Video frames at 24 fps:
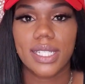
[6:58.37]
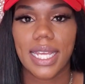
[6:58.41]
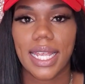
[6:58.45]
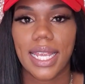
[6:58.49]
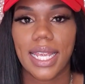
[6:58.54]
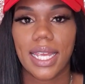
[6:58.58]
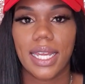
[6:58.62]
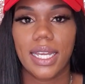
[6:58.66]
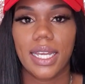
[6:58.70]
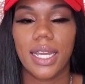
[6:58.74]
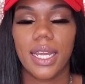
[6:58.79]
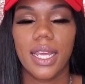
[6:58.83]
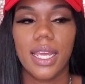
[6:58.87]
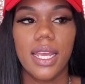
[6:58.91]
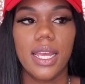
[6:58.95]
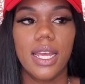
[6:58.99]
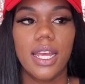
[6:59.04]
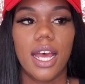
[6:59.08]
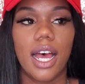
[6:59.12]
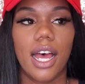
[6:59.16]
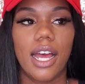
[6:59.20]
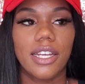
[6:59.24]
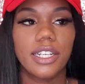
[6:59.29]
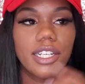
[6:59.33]
They can
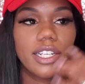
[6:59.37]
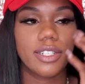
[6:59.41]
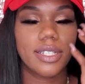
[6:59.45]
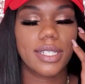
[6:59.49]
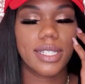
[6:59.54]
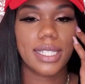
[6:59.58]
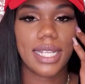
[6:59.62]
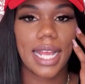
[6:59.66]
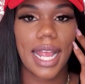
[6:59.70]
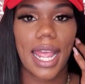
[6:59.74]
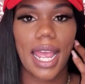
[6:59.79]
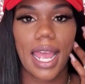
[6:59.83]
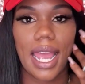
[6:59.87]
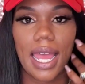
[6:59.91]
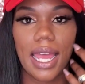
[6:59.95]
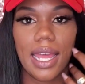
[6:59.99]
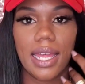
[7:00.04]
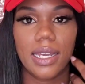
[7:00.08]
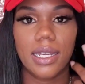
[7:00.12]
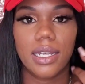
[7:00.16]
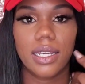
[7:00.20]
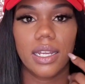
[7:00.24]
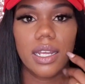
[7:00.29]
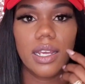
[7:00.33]

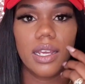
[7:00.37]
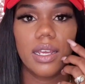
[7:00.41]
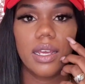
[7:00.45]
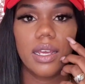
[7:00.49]
understand